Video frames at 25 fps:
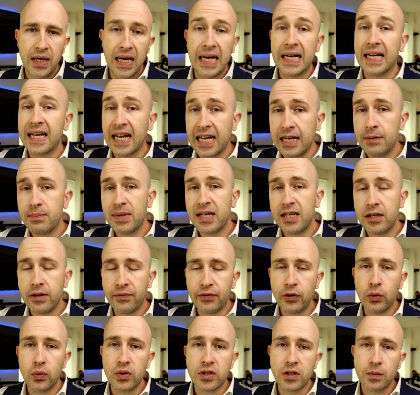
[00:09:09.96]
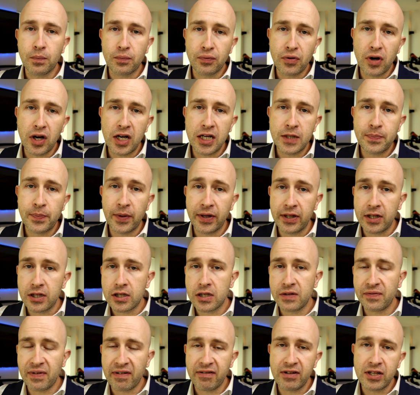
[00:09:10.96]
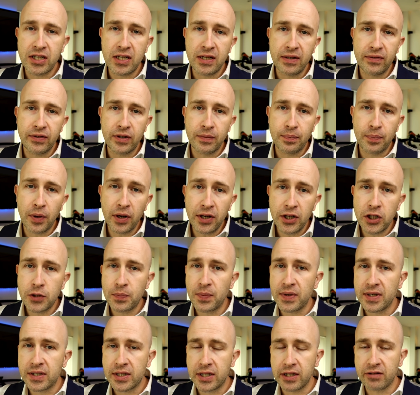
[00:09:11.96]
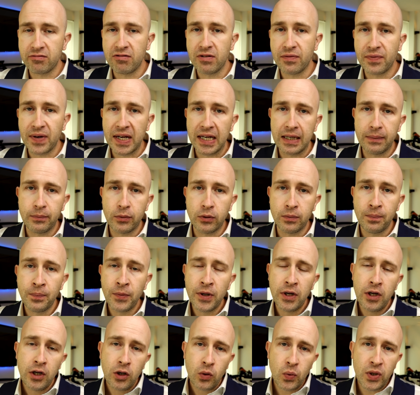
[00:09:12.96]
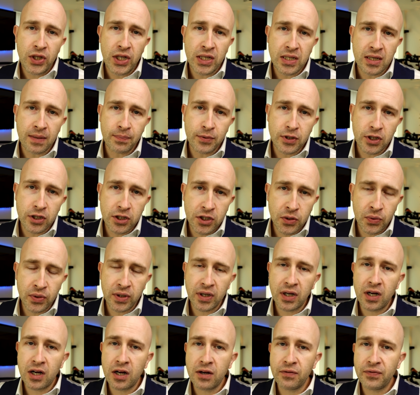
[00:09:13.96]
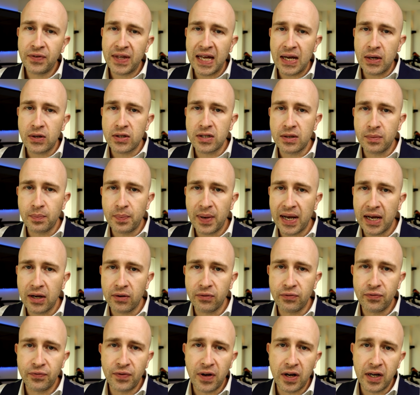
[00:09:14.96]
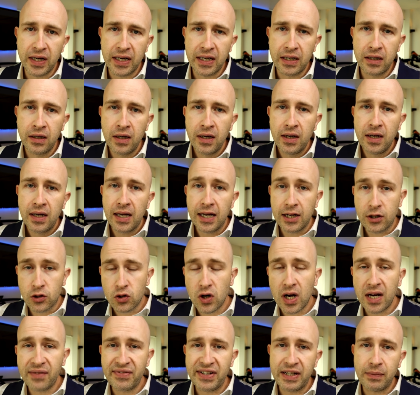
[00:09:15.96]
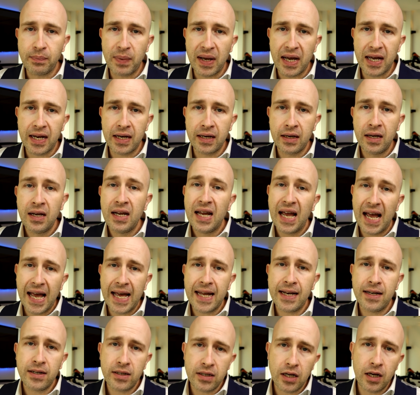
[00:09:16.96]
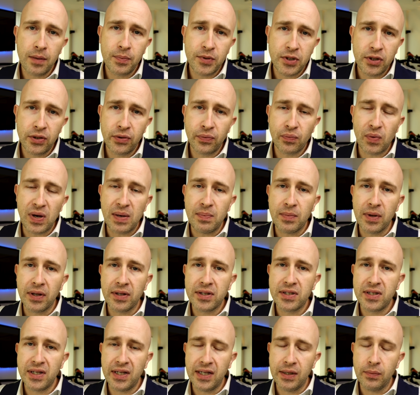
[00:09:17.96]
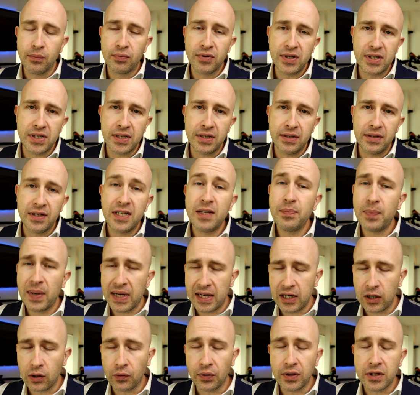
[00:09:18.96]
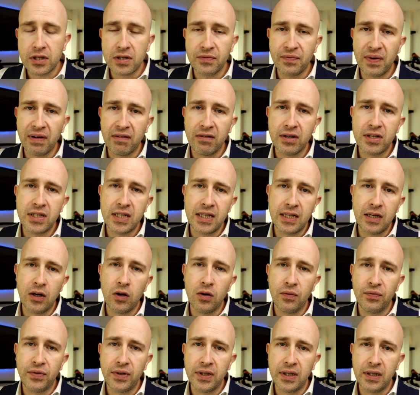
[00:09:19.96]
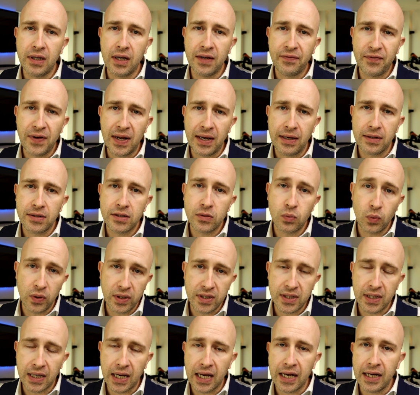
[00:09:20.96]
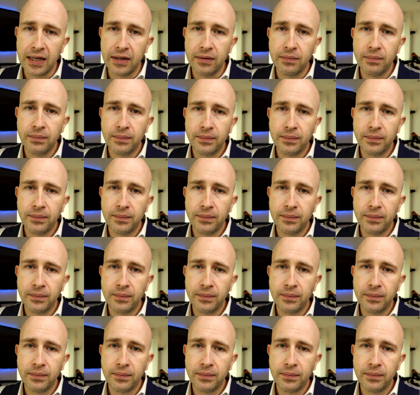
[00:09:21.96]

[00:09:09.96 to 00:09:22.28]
Again, many of you are surprised by the severity of the punishments that are available, which is up to £2,500 fine, a driving ban, and up to 3 months in prison, depending on the severity of the offence once again.